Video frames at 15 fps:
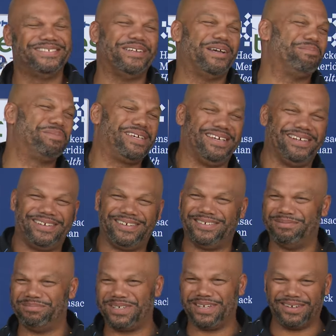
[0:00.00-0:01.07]
You know, I'm
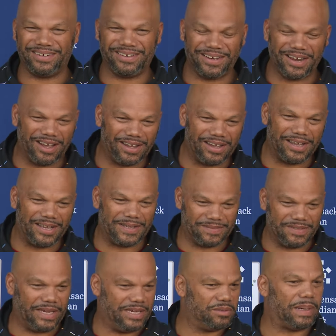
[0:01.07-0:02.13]
kidding. No,
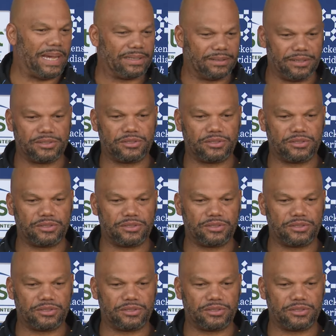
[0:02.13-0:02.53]
he's back there.